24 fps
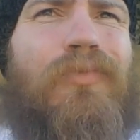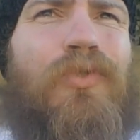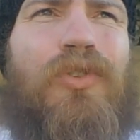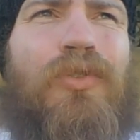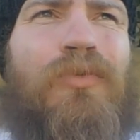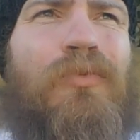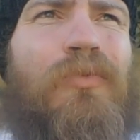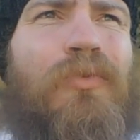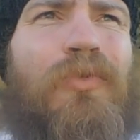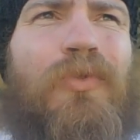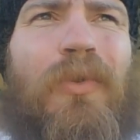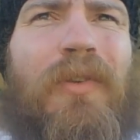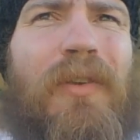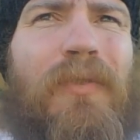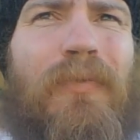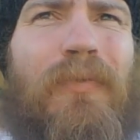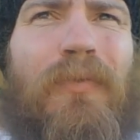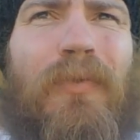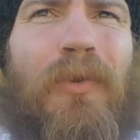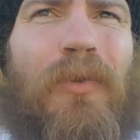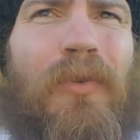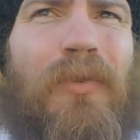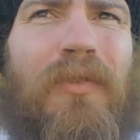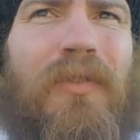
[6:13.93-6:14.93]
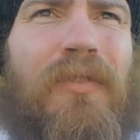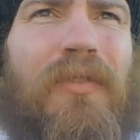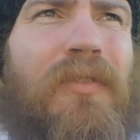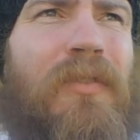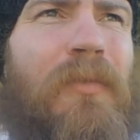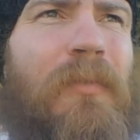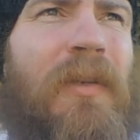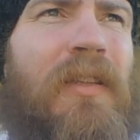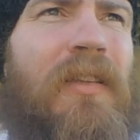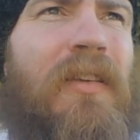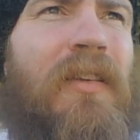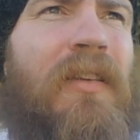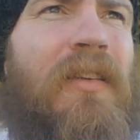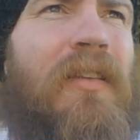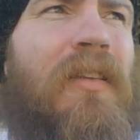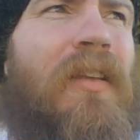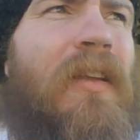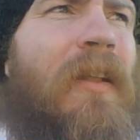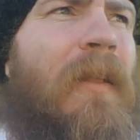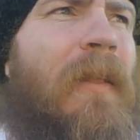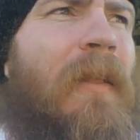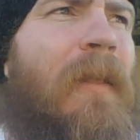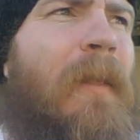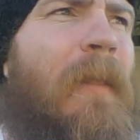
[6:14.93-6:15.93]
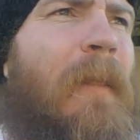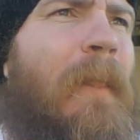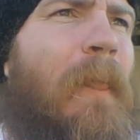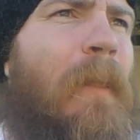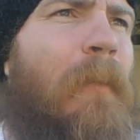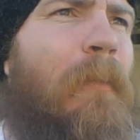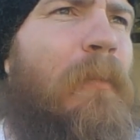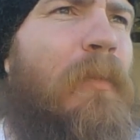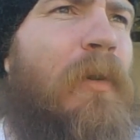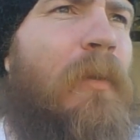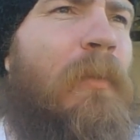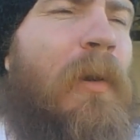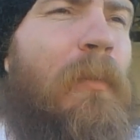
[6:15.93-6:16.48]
June 24th or something like that. But